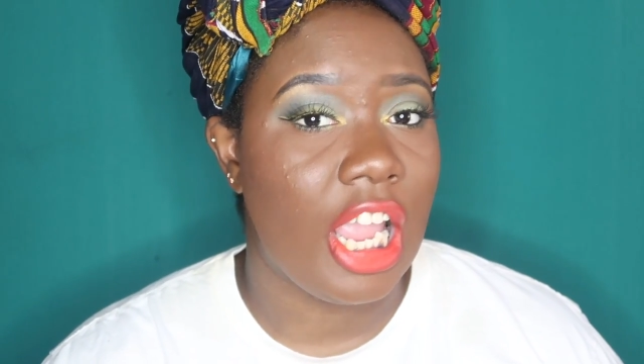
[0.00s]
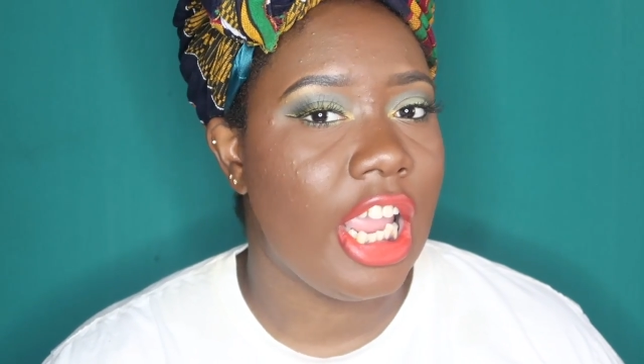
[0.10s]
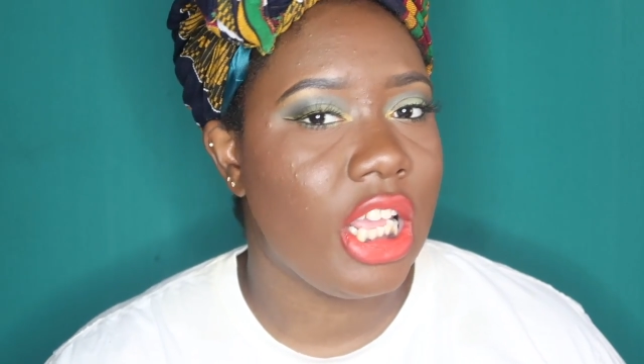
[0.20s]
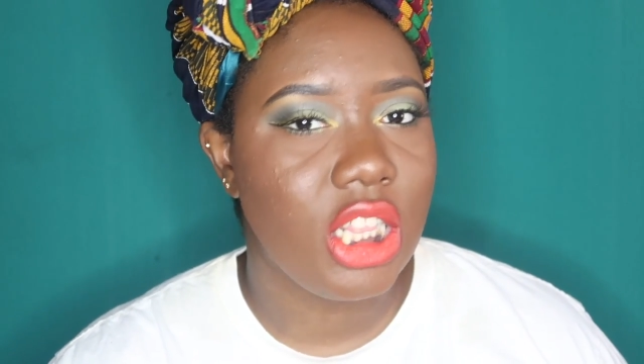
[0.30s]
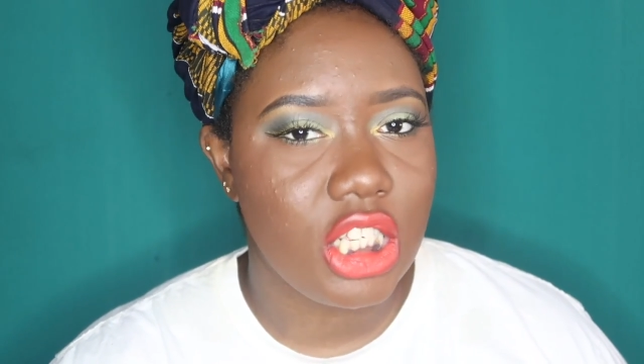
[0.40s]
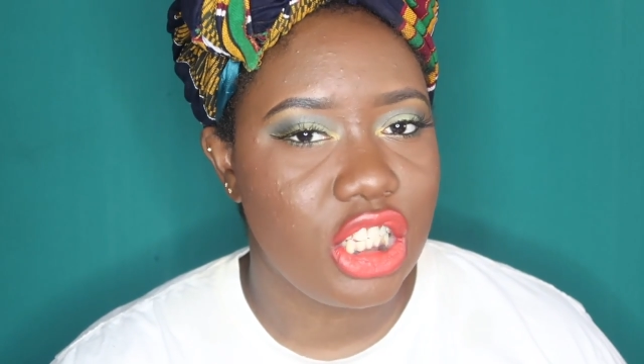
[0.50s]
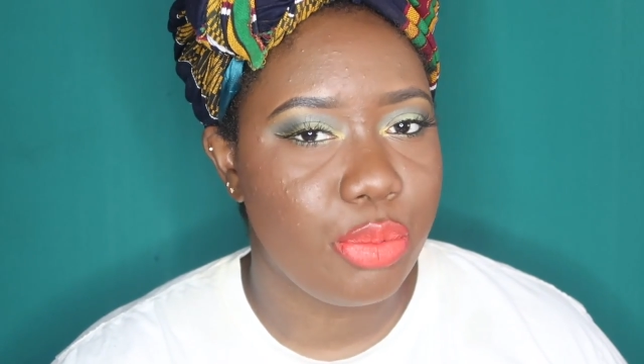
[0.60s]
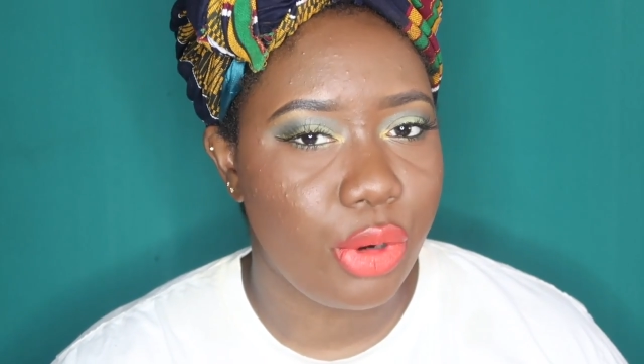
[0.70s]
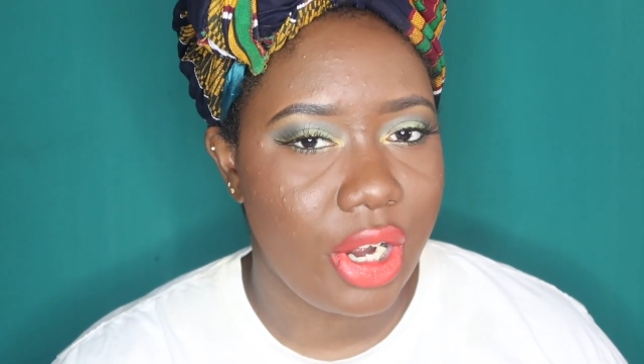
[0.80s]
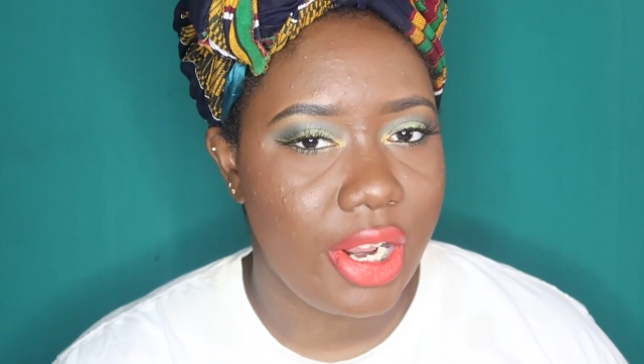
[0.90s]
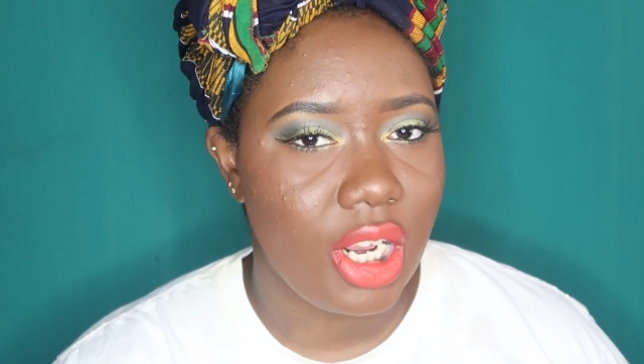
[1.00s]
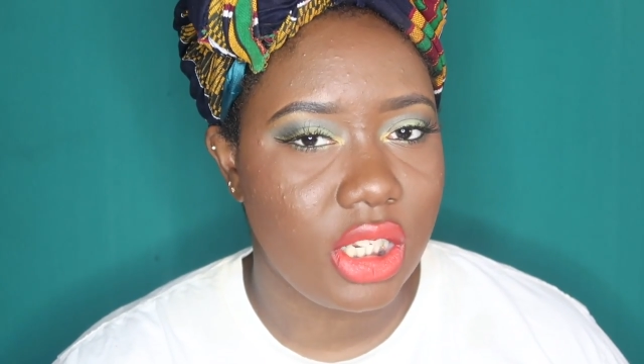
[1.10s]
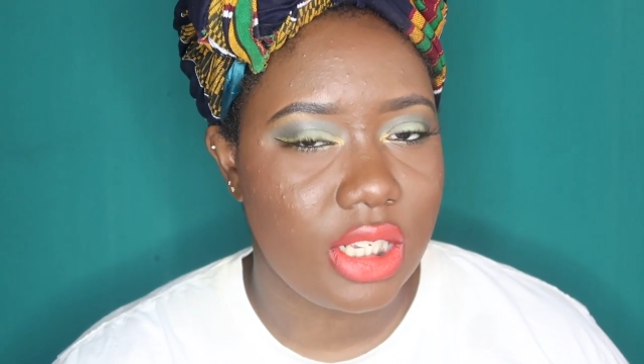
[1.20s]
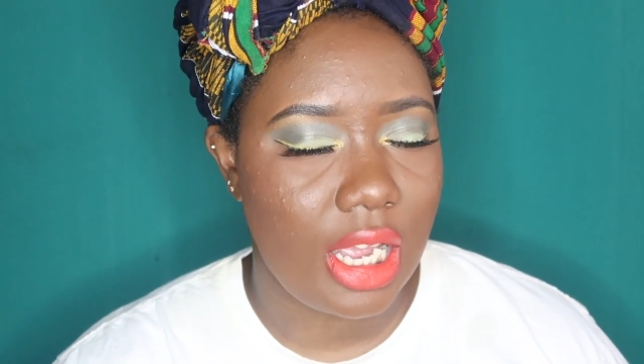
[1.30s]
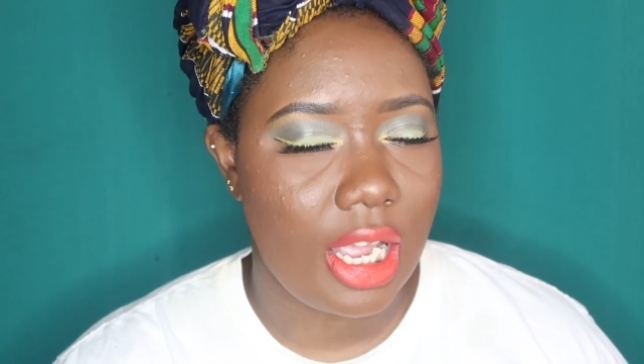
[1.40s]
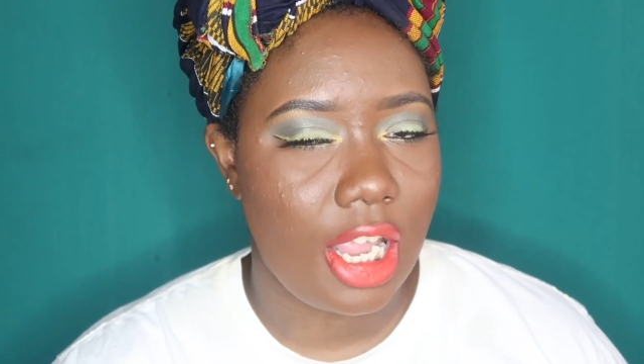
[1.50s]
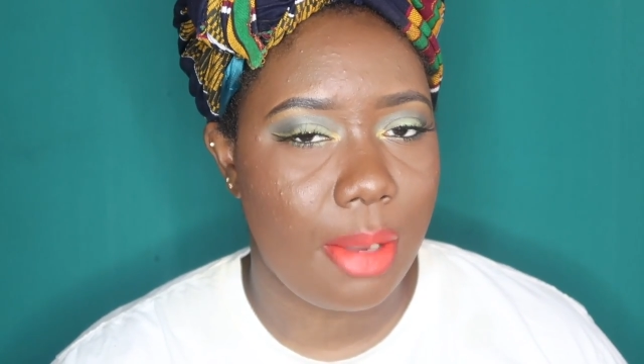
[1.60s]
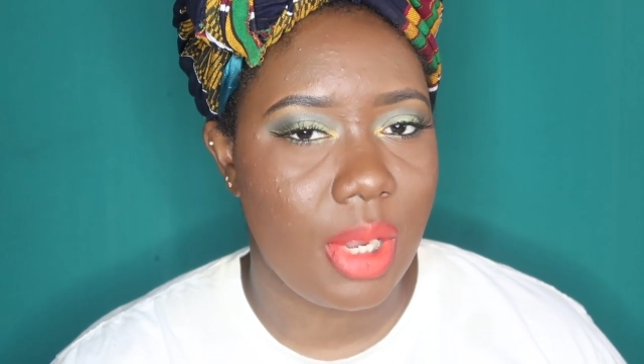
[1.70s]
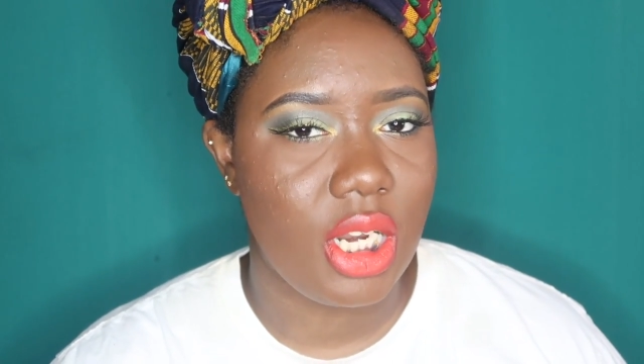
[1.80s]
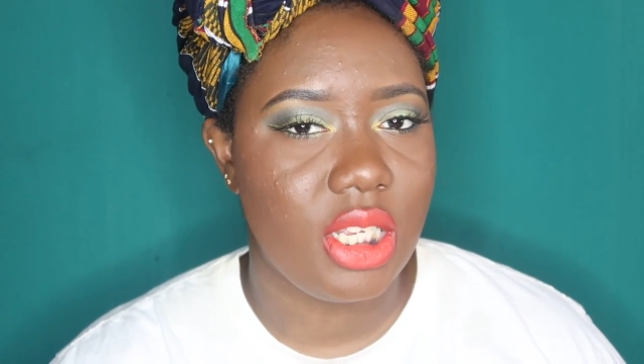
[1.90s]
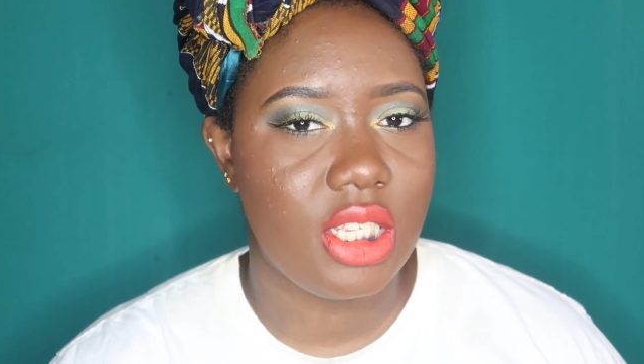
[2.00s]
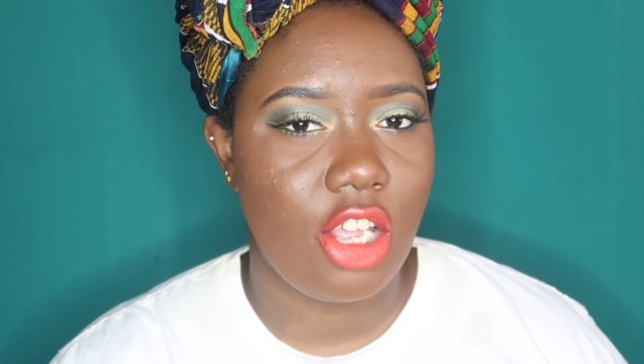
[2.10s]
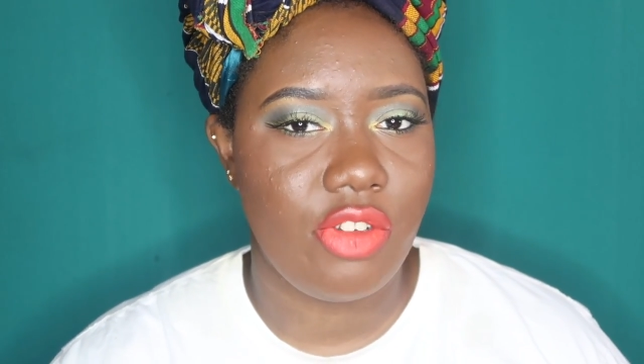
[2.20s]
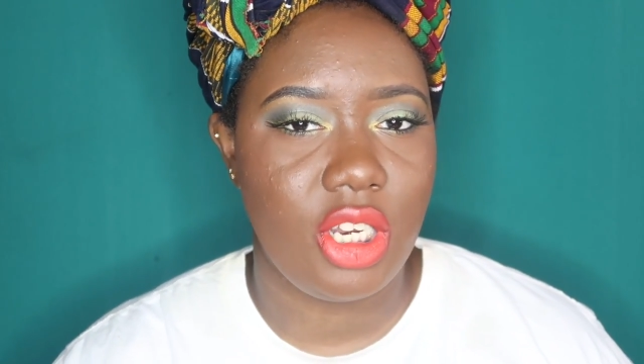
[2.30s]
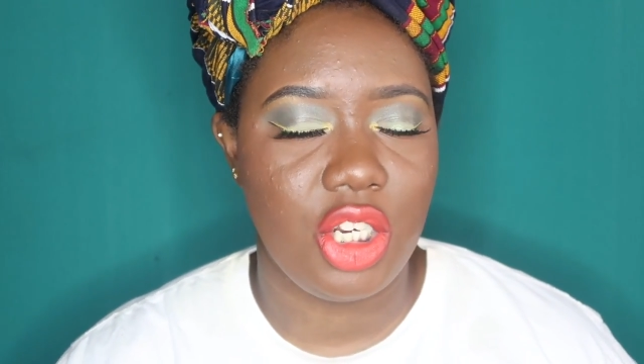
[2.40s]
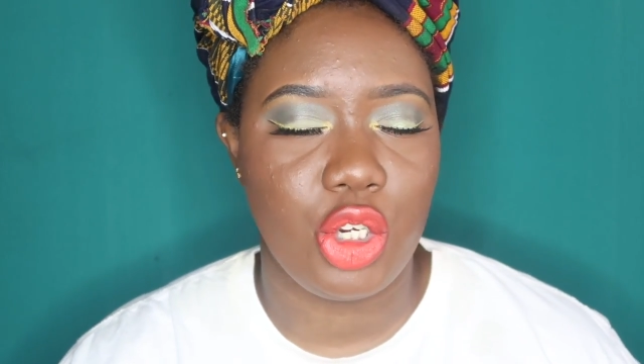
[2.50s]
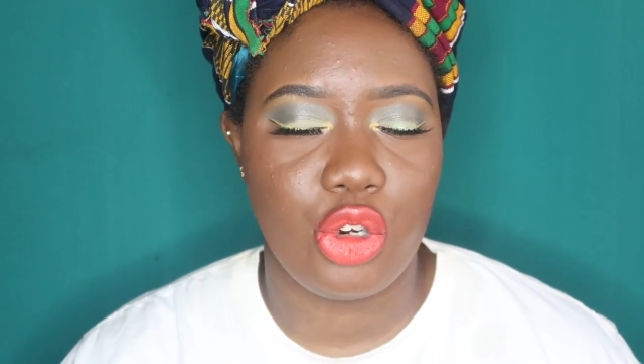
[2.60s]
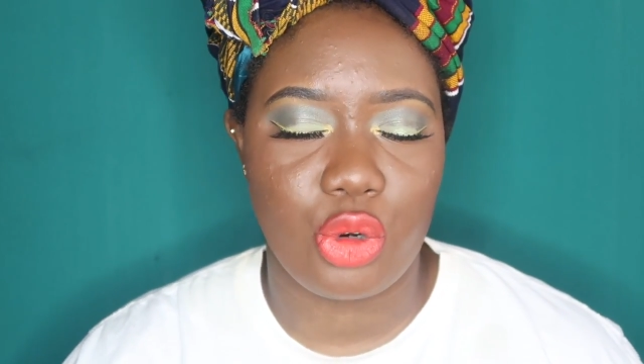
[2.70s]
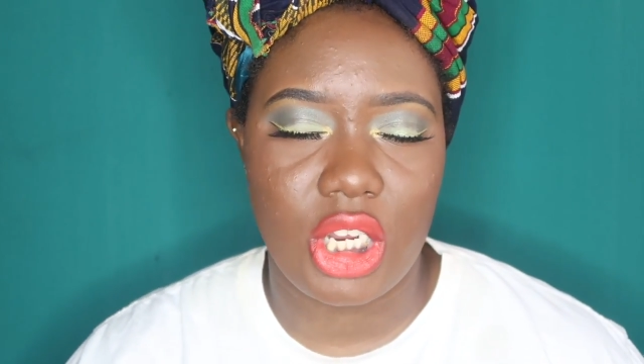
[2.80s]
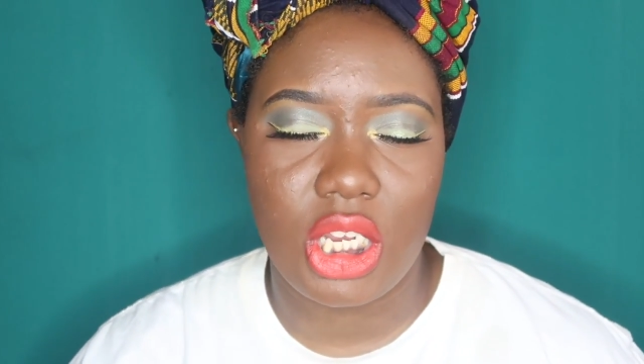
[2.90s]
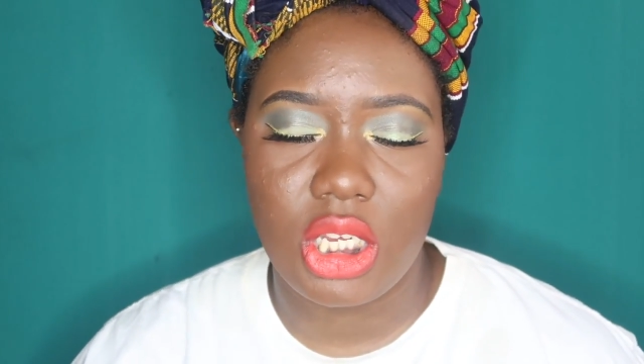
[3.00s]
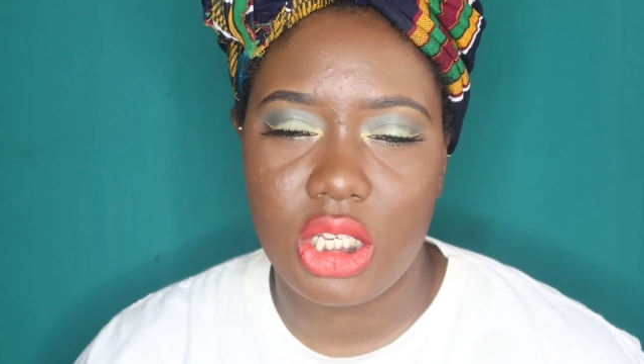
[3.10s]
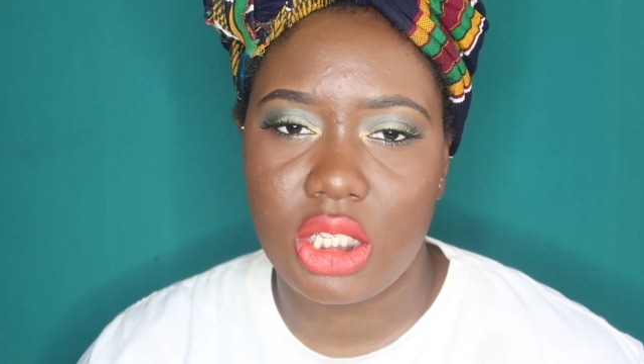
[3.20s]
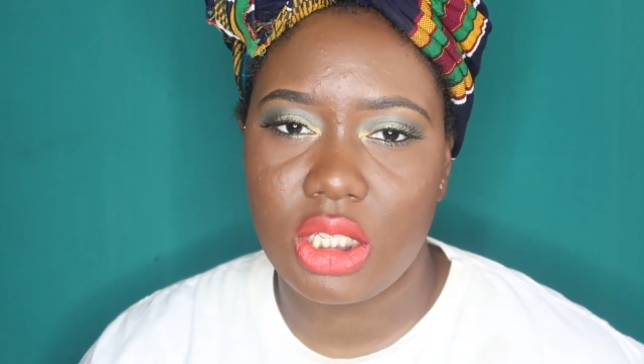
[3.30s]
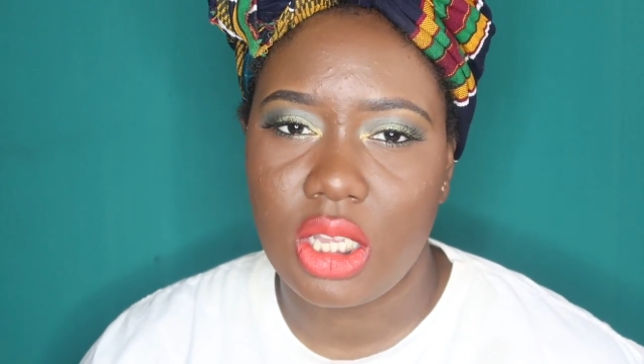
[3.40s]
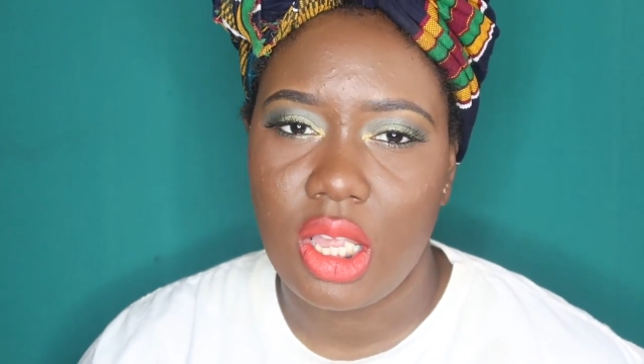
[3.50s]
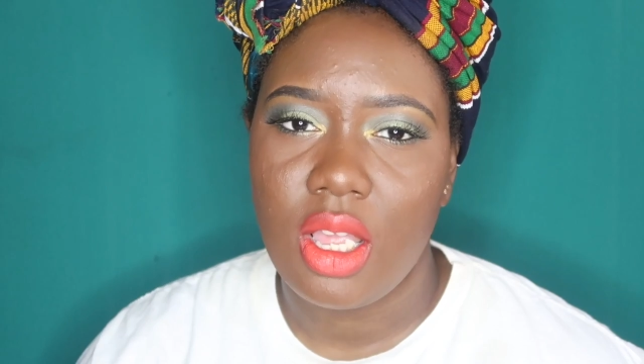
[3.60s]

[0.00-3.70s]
in the springtime and it's 70 degrees.